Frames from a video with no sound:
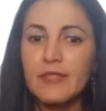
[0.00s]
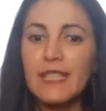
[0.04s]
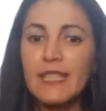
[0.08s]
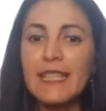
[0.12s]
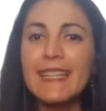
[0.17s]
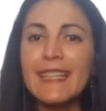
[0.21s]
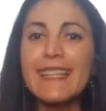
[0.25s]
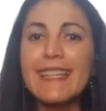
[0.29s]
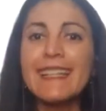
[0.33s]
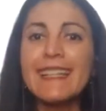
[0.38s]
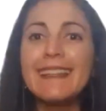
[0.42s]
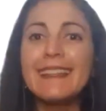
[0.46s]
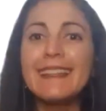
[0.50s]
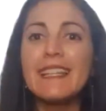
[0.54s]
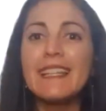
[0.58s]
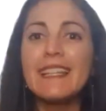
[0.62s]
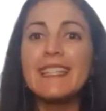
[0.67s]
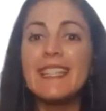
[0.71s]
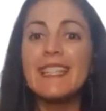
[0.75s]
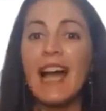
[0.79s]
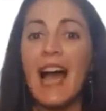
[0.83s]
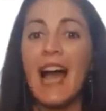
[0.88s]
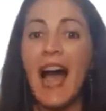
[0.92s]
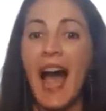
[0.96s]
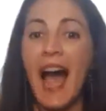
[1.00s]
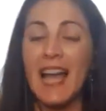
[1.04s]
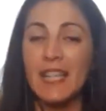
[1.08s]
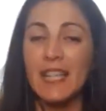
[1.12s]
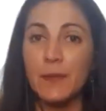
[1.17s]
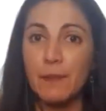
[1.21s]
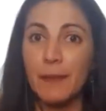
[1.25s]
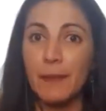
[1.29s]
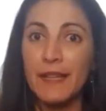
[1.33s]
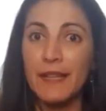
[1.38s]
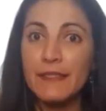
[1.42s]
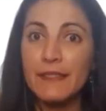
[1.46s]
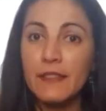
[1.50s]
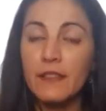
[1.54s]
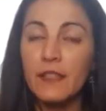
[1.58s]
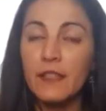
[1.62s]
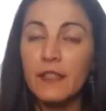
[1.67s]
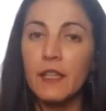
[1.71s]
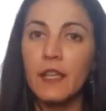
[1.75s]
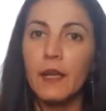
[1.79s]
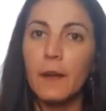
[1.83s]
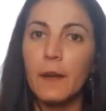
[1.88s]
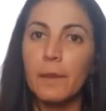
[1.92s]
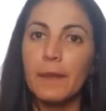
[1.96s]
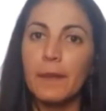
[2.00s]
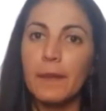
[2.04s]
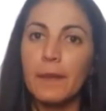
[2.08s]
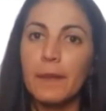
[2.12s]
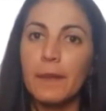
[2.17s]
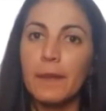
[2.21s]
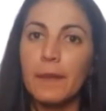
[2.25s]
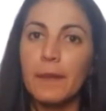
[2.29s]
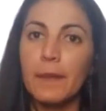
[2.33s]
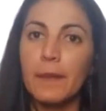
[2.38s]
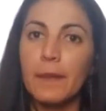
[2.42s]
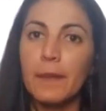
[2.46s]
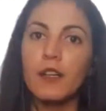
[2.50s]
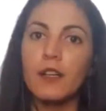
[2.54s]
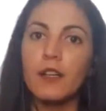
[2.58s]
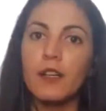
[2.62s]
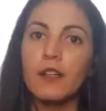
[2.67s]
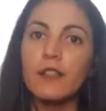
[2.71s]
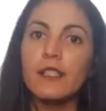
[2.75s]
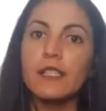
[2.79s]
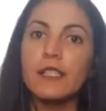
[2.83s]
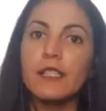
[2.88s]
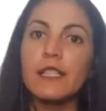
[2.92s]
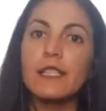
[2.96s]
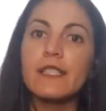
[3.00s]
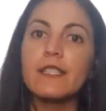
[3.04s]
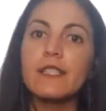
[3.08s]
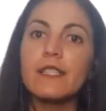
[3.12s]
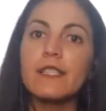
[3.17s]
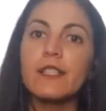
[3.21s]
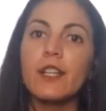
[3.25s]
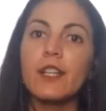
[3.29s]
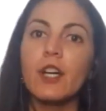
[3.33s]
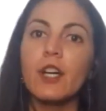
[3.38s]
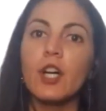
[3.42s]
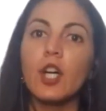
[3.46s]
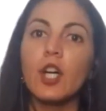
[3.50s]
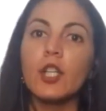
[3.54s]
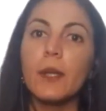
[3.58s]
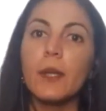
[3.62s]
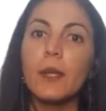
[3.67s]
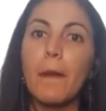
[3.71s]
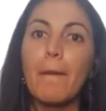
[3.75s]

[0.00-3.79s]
this aspect, because it's not